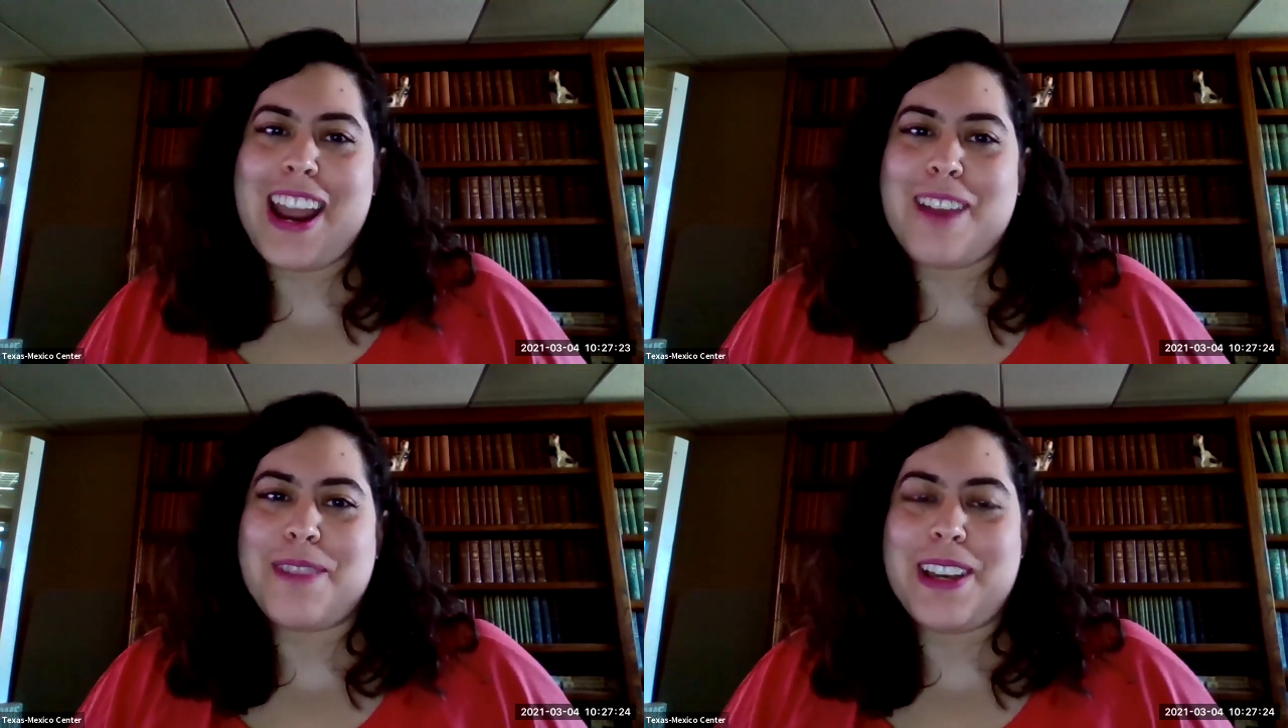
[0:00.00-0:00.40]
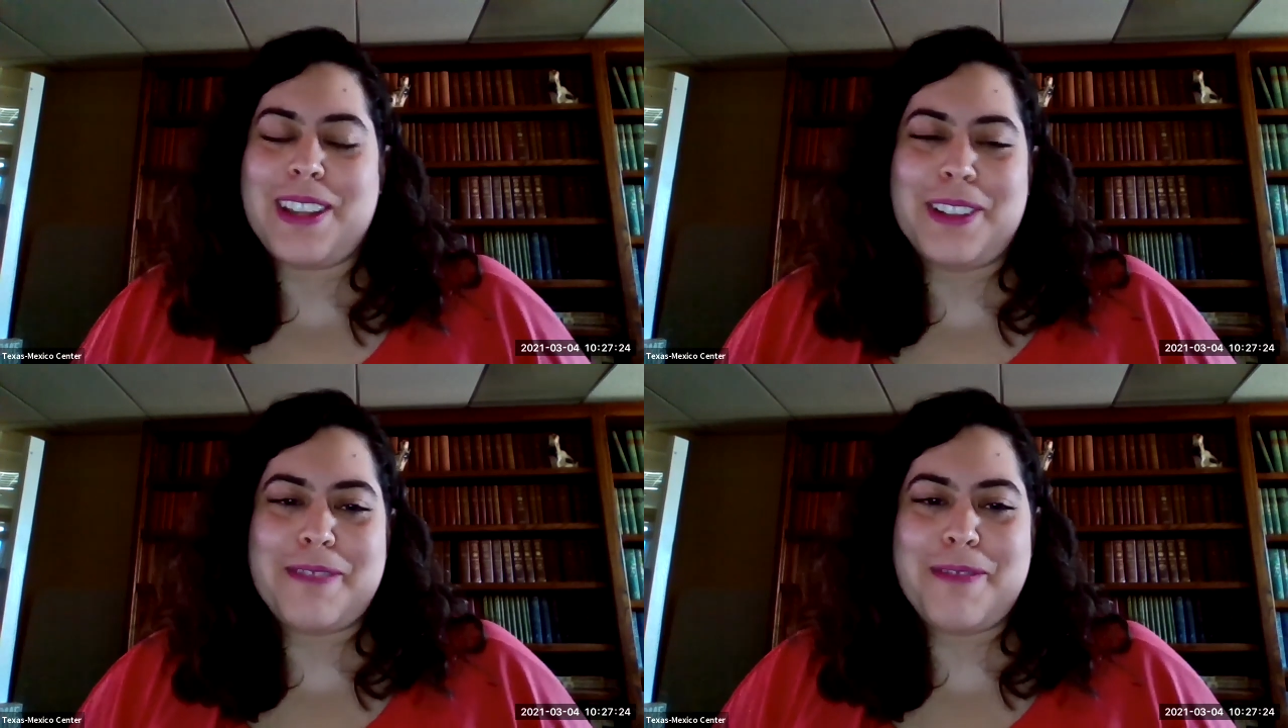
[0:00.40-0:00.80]
and we
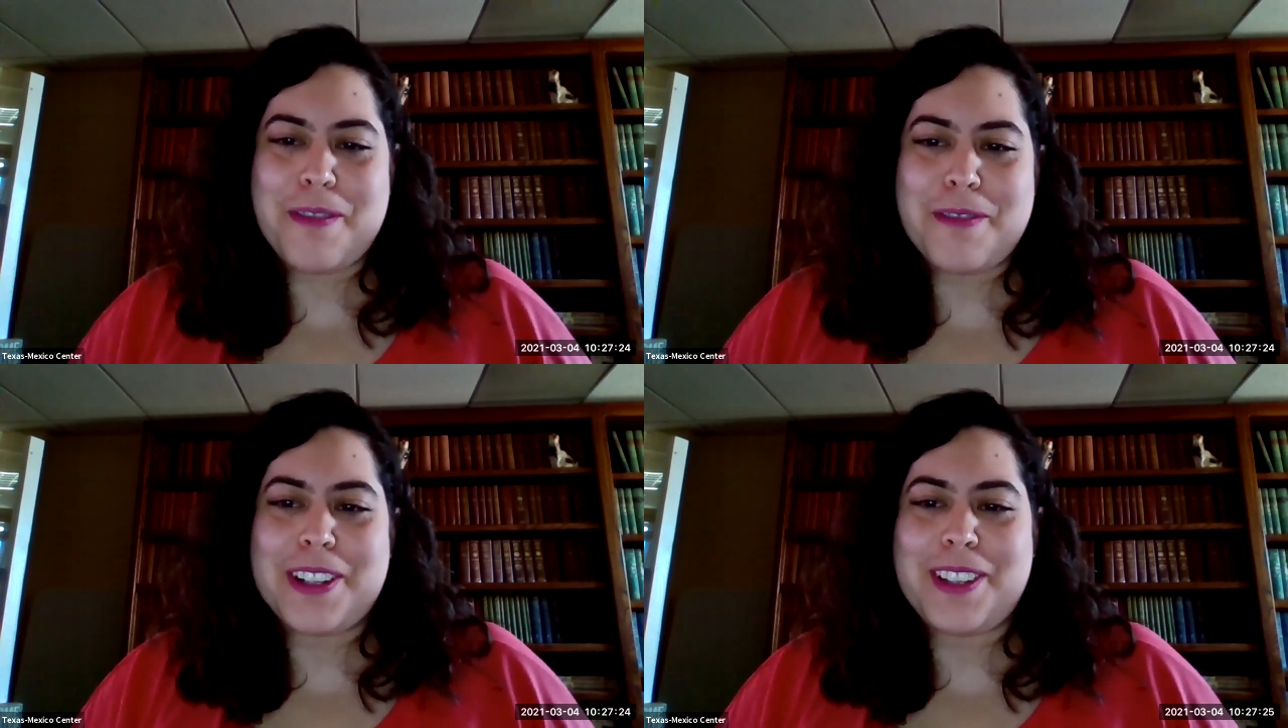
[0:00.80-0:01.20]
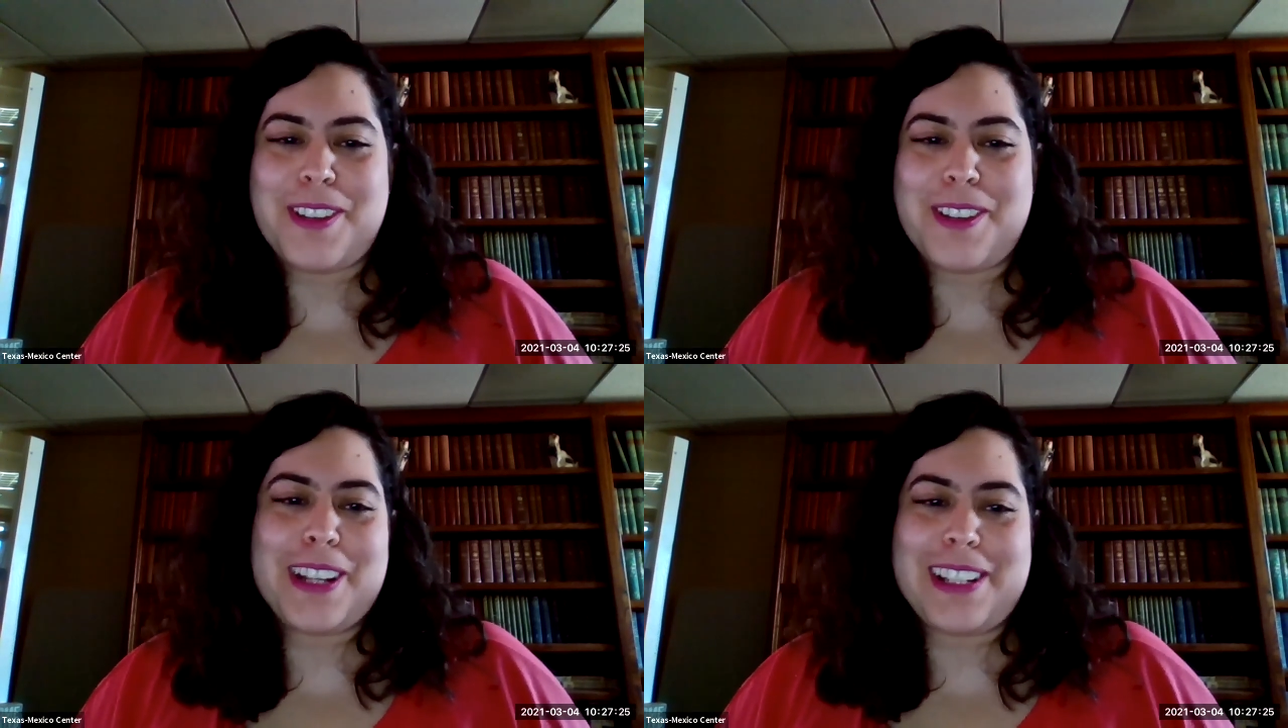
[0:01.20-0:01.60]
look forward to
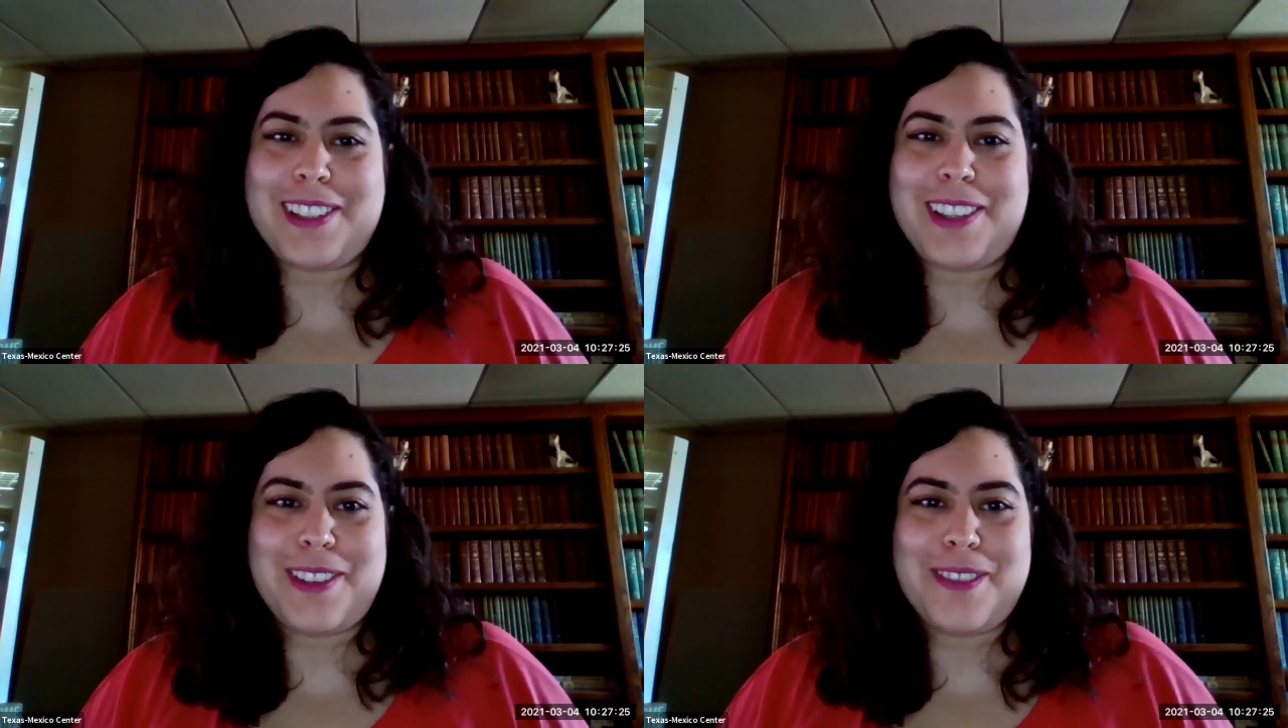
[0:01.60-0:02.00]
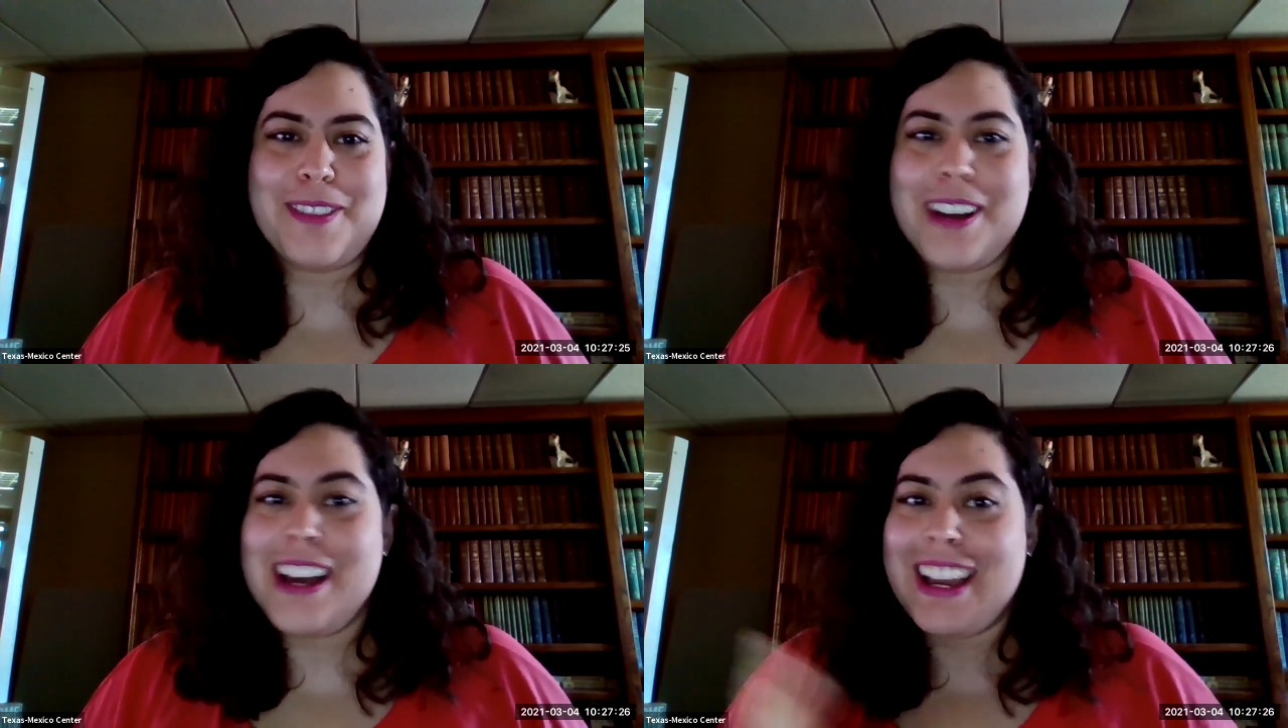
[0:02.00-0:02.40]
talking to you